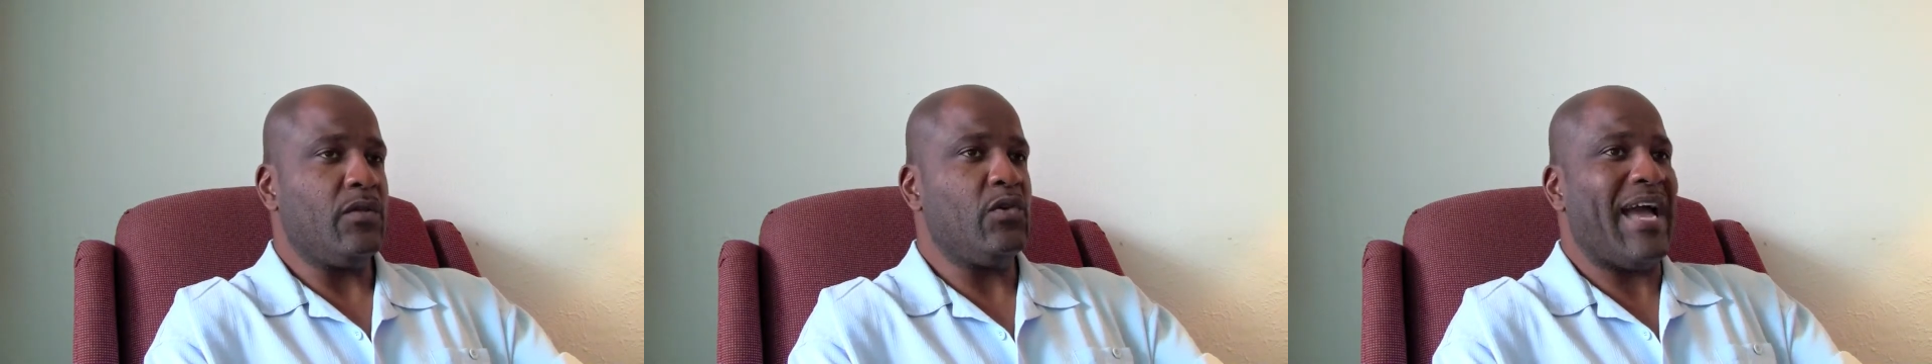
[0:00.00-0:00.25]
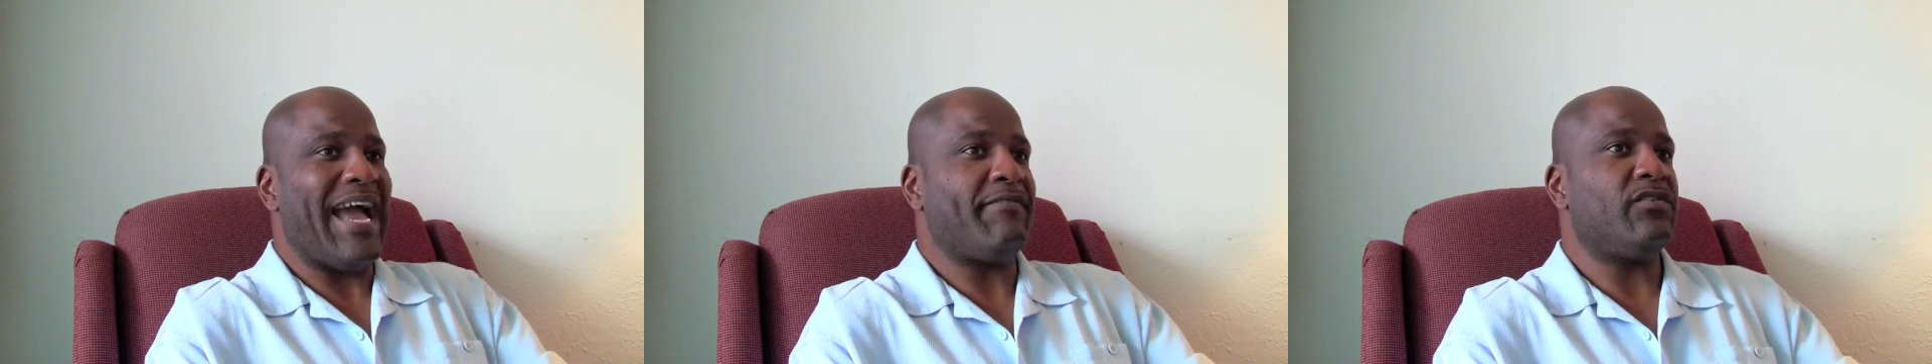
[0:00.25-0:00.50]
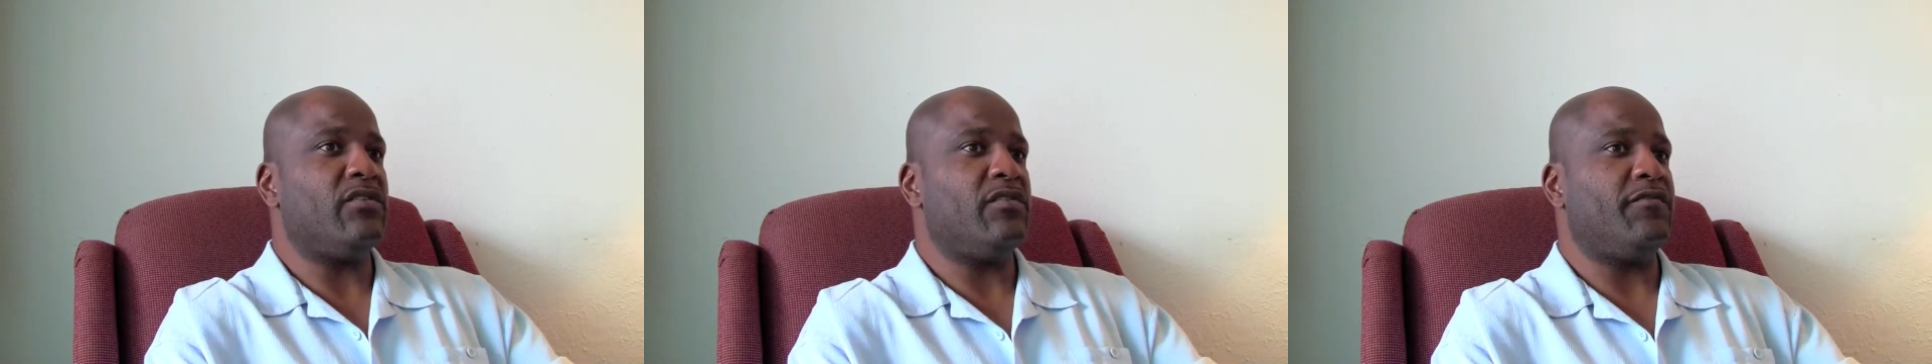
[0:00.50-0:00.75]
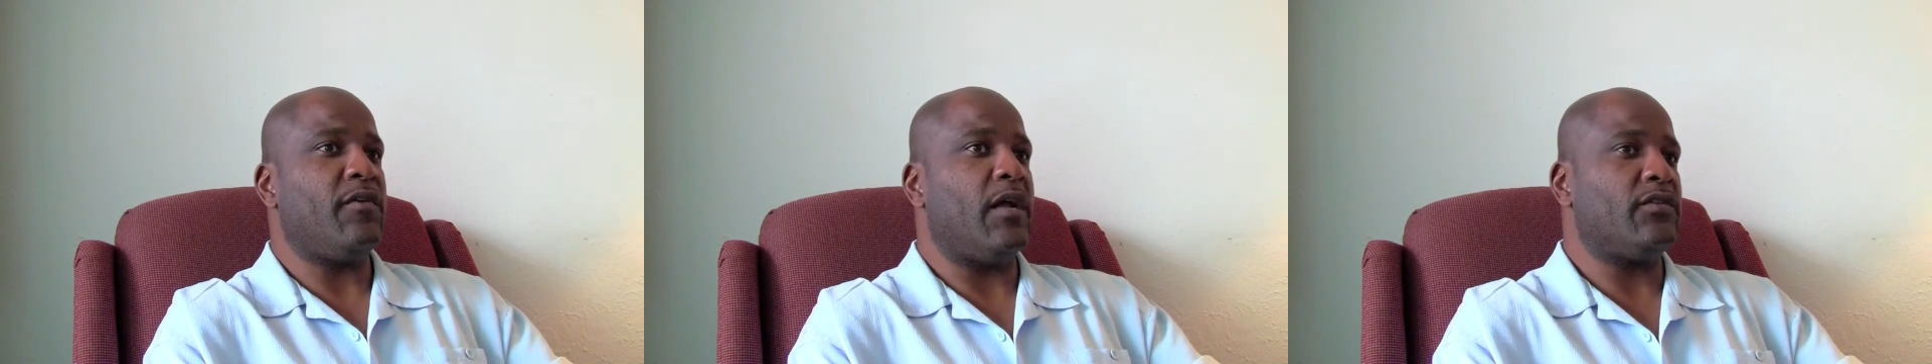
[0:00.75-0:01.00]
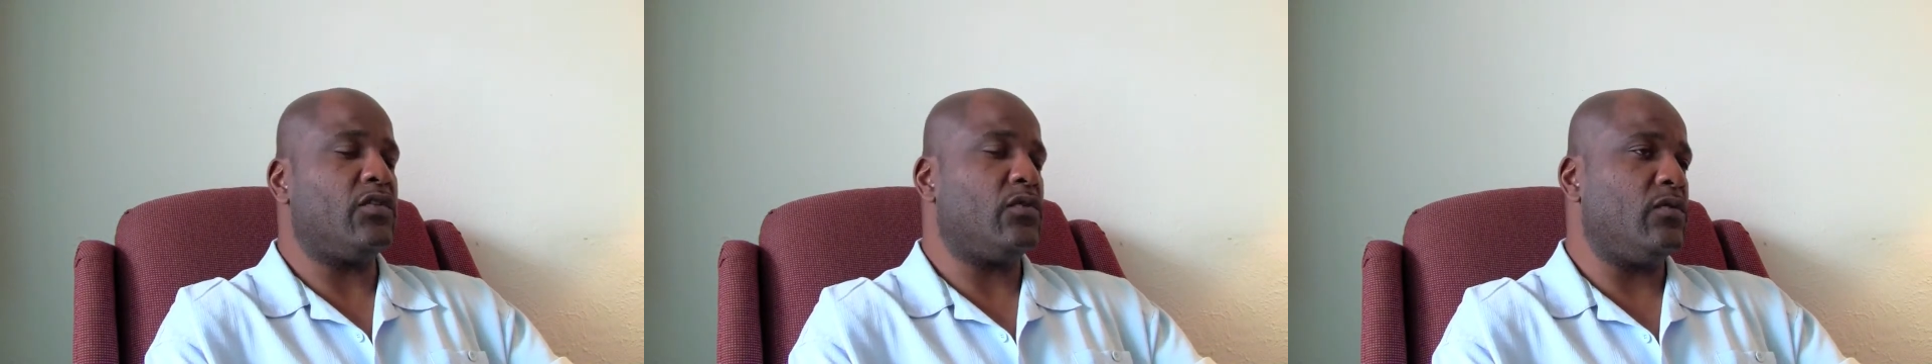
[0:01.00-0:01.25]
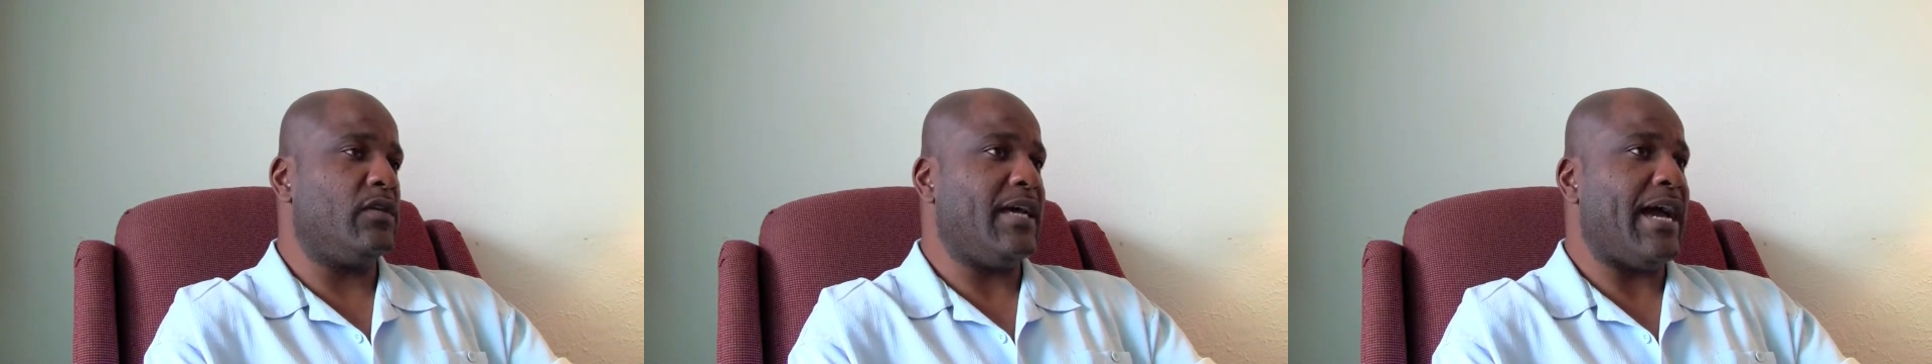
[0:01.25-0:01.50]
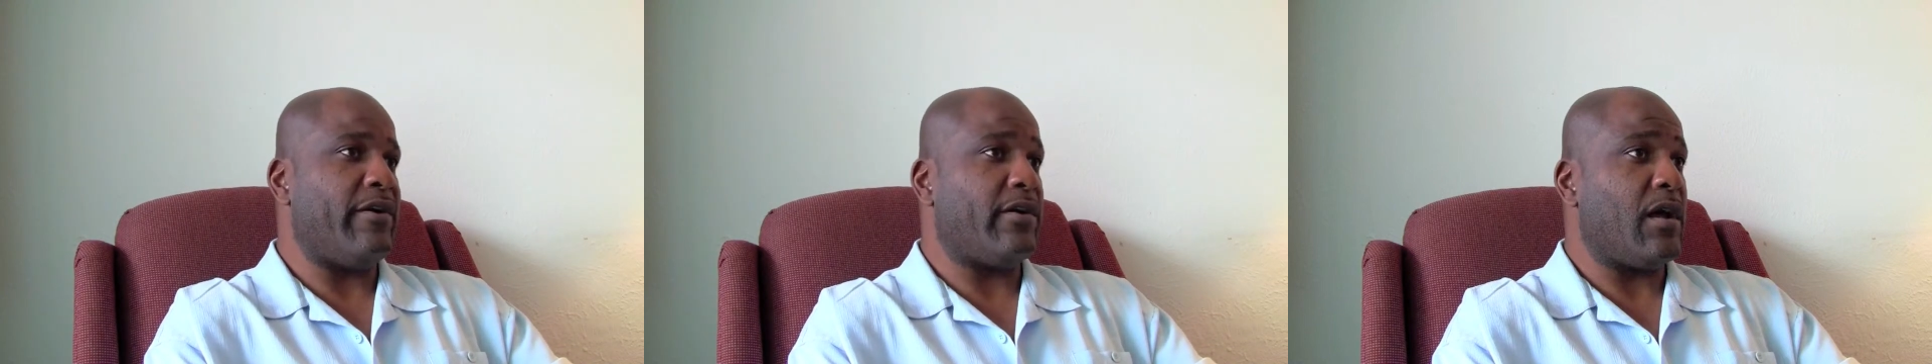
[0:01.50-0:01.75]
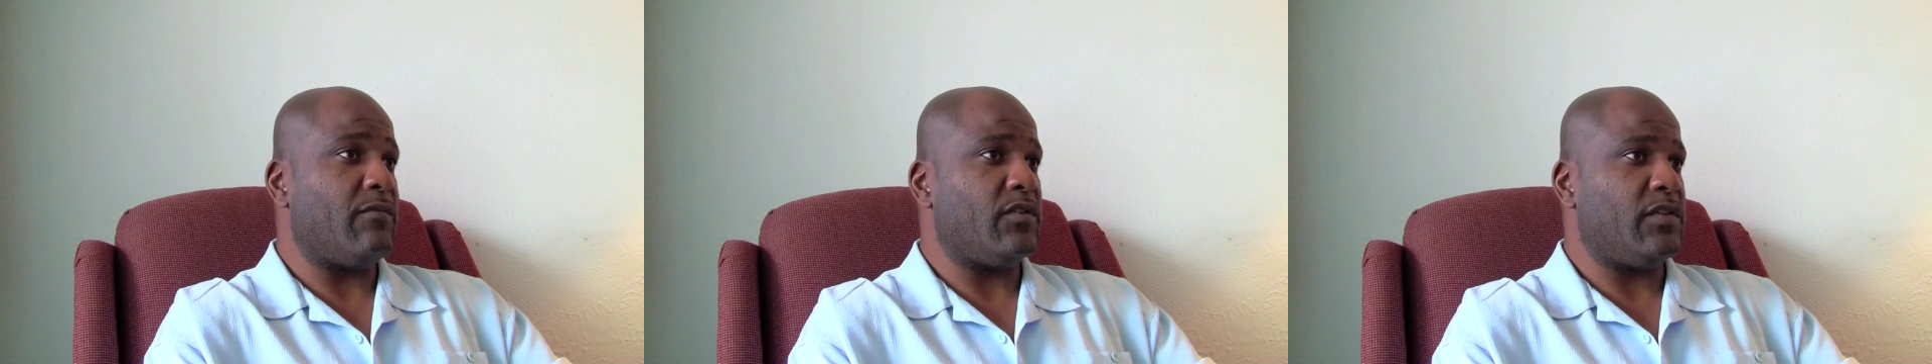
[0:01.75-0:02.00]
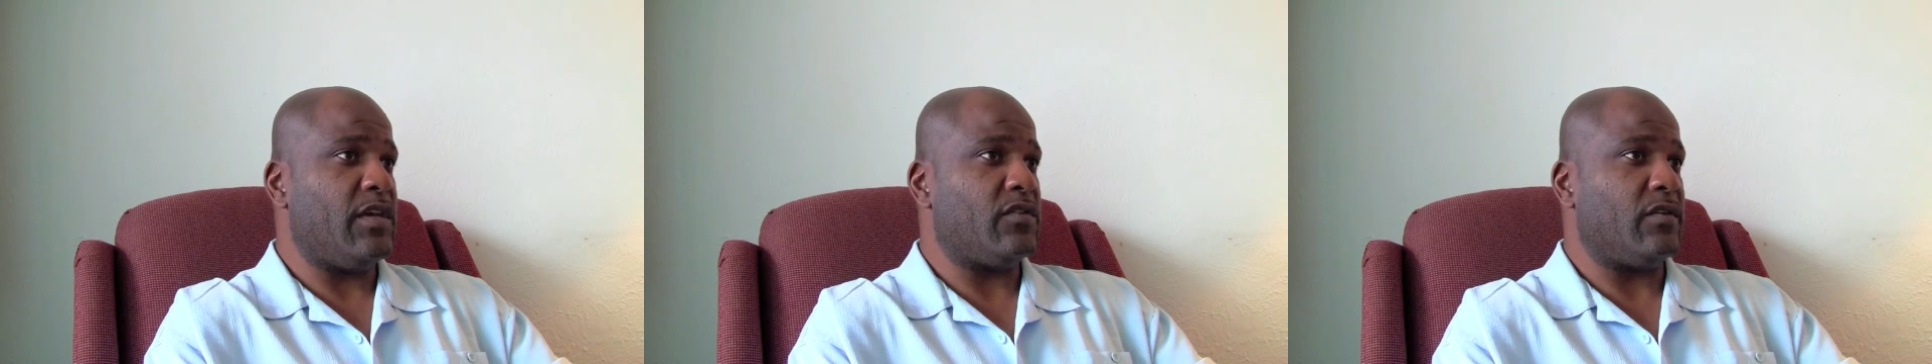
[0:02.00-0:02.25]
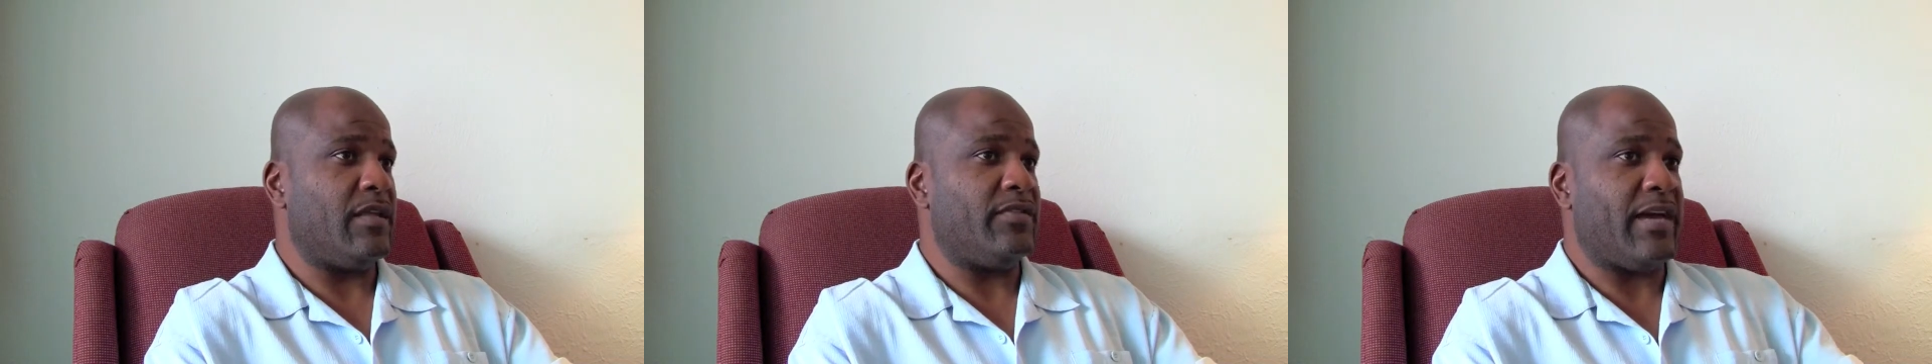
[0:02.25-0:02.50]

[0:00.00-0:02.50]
you have to default to the higher conversation,